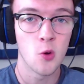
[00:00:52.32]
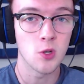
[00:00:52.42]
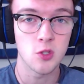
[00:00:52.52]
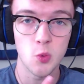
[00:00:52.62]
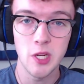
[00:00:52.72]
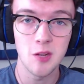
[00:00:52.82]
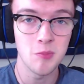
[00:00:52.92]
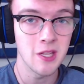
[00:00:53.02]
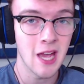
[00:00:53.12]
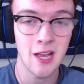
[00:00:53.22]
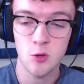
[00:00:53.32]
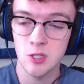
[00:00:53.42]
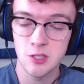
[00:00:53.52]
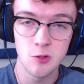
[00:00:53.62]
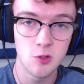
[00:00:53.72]
or tweet at me at
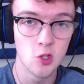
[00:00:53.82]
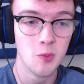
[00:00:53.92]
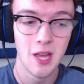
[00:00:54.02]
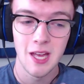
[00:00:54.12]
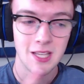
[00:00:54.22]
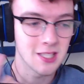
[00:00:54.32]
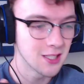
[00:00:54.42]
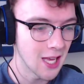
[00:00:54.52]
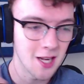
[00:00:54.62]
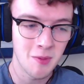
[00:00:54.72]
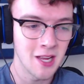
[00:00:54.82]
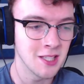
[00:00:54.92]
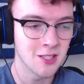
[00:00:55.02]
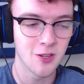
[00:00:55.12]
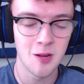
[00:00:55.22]
Chris YouTube, slide in my
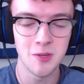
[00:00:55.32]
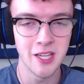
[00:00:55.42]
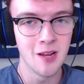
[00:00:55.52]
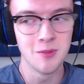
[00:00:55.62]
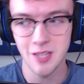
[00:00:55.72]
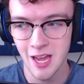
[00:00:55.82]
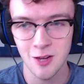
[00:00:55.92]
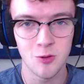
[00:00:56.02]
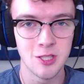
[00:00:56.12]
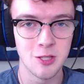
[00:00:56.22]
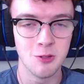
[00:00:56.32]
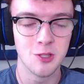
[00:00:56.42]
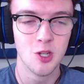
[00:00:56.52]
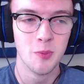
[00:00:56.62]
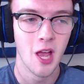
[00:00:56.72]
Instagram DMs at Chris
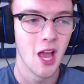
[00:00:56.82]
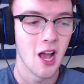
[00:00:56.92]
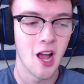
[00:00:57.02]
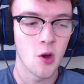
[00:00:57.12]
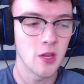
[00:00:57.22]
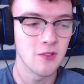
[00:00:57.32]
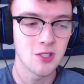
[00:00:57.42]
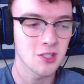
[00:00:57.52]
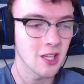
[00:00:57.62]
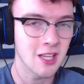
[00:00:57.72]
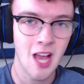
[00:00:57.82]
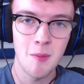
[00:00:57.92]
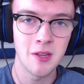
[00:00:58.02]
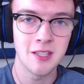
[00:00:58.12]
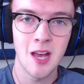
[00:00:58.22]
YouTube, or even just like
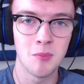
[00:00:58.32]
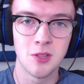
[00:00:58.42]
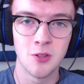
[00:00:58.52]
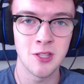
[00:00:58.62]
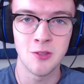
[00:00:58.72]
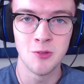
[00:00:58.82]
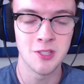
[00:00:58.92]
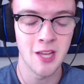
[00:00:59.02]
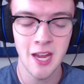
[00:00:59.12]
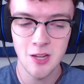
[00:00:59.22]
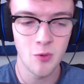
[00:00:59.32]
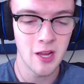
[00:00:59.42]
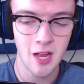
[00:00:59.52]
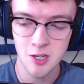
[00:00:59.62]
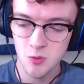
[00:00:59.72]
comment down below that you used it.
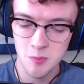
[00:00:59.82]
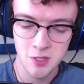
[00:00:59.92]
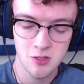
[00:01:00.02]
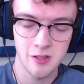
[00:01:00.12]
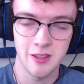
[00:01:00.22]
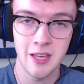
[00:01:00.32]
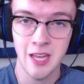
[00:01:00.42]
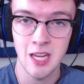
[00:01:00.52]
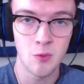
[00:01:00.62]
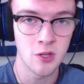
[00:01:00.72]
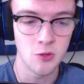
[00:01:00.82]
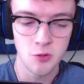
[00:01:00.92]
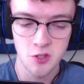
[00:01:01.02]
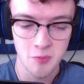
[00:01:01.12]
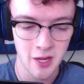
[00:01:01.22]
Anyway, I just want to be sure to thank anyone who
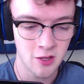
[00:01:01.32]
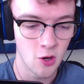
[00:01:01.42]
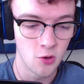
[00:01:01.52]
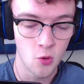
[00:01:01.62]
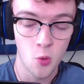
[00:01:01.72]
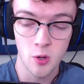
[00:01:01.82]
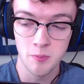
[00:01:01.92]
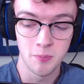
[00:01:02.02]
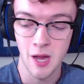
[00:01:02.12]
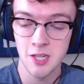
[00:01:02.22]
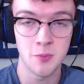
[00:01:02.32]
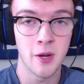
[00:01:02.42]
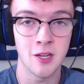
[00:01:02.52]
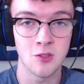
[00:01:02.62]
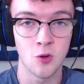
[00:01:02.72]
uses my code or buys a
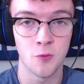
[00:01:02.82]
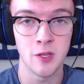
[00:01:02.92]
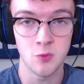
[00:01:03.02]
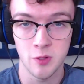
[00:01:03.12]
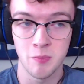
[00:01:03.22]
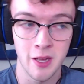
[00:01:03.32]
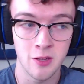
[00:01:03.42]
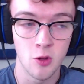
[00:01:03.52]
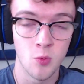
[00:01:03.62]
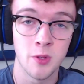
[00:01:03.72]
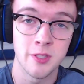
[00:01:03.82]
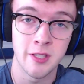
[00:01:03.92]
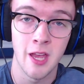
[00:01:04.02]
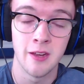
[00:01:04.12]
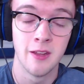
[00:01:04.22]
pair of Control Freaks with my code once
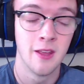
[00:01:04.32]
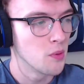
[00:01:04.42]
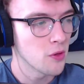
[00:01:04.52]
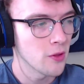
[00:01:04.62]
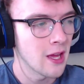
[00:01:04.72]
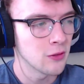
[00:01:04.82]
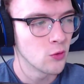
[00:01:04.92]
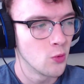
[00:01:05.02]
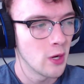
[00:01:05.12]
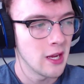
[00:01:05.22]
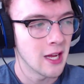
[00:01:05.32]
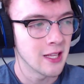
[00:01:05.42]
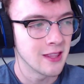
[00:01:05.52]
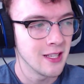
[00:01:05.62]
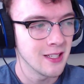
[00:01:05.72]
again. But with all that way, I
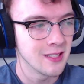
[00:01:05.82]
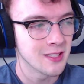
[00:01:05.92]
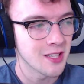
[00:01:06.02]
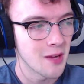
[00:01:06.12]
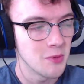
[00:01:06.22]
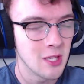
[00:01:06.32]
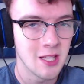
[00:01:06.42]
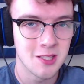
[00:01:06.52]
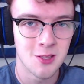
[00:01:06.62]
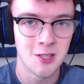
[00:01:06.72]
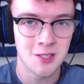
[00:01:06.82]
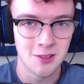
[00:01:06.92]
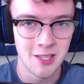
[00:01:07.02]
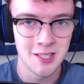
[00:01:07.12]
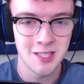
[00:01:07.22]
think it is time to get into this
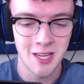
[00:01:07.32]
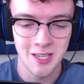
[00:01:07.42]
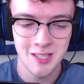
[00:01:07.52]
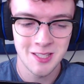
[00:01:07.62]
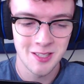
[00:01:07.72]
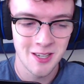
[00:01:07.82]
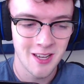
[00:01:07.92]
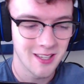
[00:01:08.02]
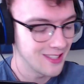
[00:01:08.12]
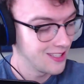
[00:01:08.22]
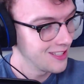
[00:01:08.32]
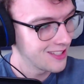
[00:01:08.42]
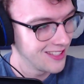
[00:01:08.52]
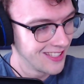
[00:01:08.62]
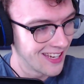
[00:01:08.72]
list, and it's
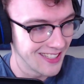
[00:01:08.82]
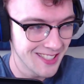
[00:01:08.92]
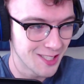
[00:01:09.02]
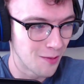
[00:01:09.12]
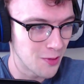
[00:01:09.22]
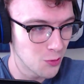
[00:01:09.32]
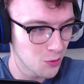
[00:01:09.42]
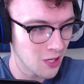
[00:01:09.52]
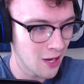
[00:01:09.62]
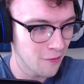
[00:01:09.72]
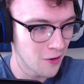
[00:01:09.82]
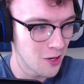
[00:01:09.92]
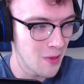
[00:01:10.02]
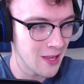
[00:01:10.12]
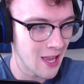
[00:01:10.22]
something. This was kind of fun
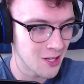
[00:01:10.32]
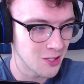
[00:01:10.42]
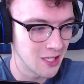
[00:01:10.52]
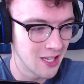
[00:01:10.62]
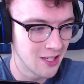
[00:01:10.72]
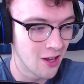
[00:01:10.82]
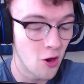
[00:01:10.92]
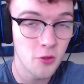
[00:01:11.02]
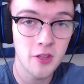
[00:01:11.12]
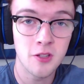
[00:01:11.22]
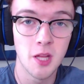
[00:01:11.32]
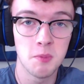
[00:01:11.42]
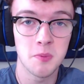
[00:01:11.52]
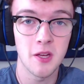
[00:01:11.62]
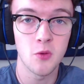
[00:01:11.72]
to make actually, and all the
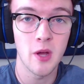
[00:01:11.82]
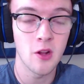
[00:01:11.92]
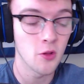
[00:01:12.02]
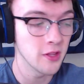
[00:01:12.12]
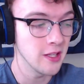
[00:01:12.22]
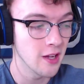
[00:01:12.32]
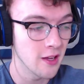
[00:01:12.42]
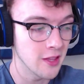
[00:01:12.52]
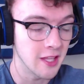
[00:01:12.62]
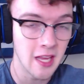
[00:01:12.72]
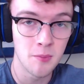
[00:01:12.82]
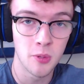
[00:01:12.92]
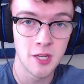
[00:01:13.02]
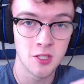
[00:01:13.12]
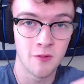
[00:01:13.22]
clips, by the way, all the
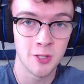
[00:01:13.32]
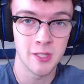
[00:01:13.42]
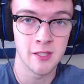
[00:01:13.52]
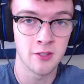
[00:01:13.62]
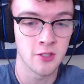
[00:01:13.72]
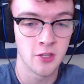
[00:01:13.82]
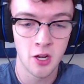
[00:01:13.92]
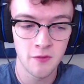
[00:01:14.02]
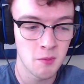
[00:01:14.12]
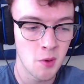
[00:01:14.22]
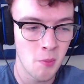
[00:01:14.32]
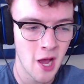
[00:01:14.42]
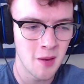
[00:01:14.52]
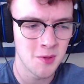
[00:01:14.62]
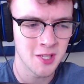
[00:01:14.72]
gameplays of the seasons, none of them are
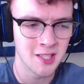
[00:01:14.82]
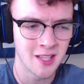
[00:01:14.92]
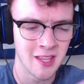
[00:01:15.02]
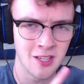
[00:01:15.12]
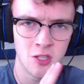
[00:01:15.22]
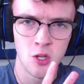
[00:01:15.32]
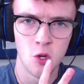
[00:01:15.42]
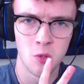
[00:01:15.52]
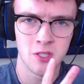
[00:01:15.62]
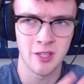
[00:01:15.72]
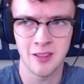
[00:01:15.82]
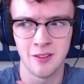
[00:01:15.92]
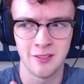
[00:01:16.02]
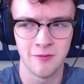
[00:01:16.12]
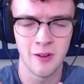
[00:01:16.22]
mine besides I think 2, which is like the
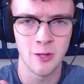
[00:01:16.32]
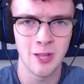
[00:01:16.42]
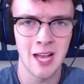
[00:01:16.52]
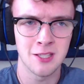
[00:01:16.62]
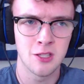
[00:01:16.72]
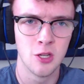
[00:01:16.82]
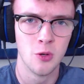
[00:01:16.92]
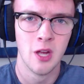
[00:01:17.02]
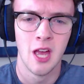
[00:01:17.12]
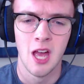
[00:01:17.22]
very last 2,